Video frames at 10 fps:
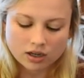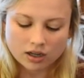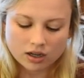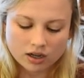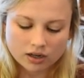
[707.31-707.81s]

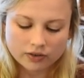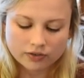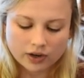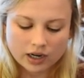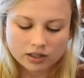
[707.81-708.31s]
And
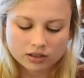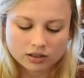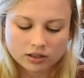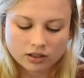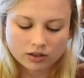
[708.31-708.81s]

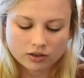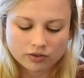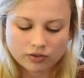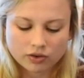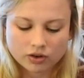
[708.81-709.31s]
finally,
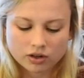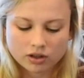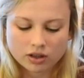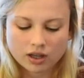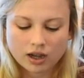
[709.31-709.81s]
for
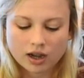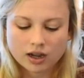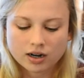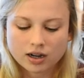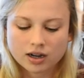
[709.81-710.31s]
the
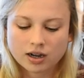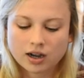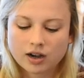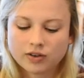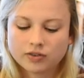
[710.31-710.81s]
hat, I
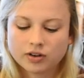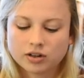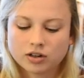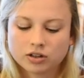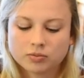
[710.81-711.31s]
have
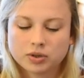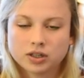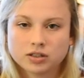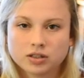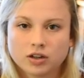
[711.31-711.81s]
another
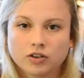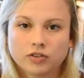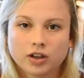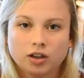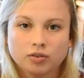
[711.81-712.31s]
piece
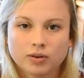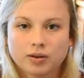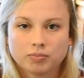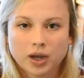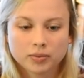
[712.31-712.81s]
of a
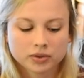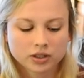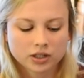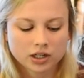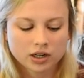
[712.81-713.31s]
red pipe
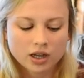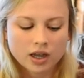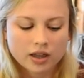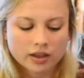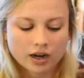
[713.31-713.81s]
cleaner here
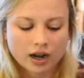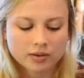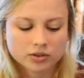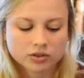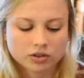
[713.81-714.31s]
that
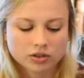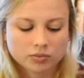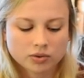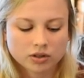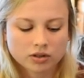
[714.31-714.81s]
I'm just going to
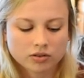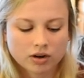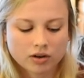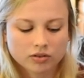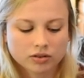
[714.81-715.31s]
put
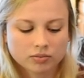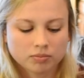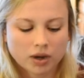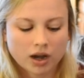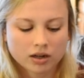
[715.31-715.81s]
around the
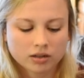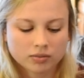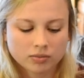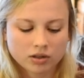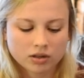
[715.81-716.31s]

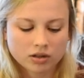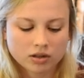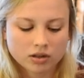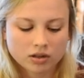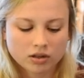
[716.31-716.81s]
bottom
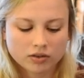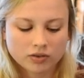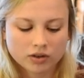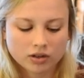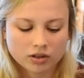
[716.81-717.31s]
of
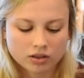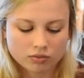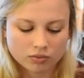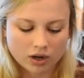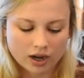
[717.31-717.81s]

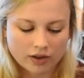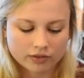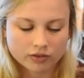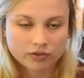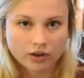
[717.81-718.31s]
where I have
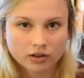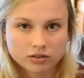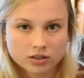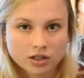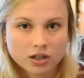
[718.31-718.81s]
the
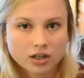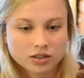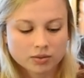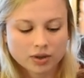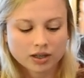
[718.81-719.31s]
felt
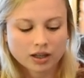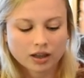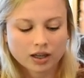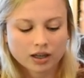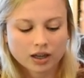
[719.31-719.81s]
to make it
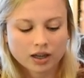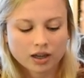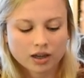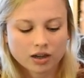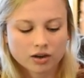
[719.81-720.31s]
like
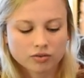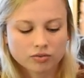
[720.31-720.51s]
a